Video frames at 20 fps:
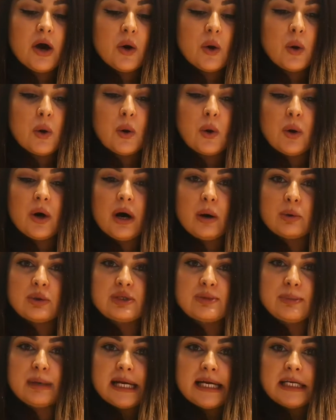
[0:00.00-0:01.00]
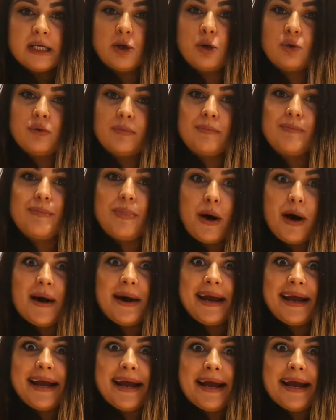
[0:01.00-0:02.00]
Or I was planning on
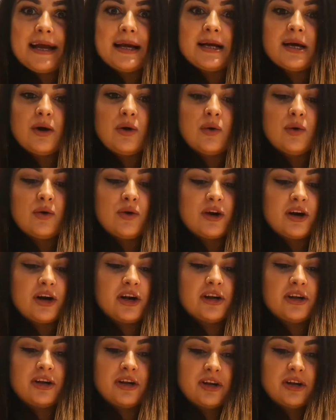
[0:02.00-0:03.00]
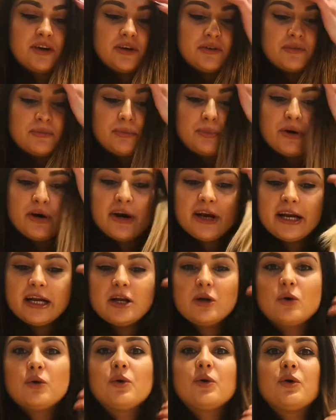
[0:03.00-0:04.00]
buying, or, you know,
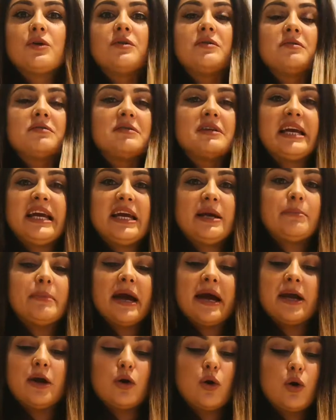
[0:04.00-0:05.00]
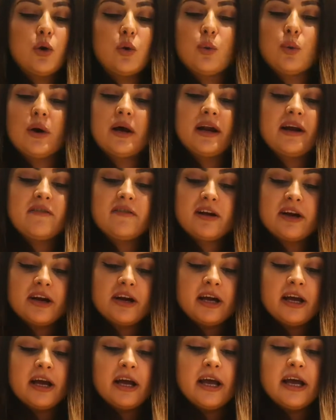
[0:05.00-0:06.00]
buying on eBay or
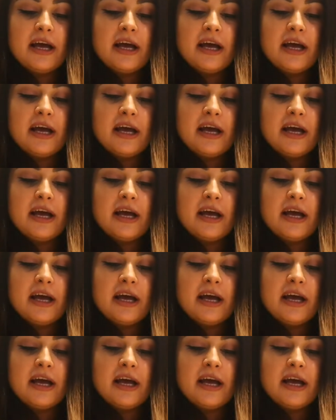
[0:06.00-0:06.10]
whatever.